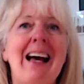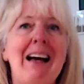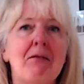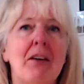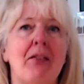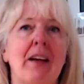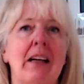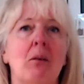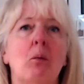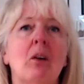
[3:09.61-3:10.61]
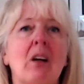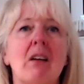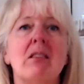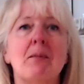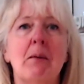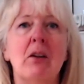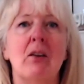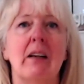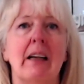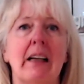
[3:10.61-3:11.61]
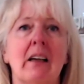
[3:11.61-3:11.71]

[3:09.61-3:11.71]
everything will go smoothly.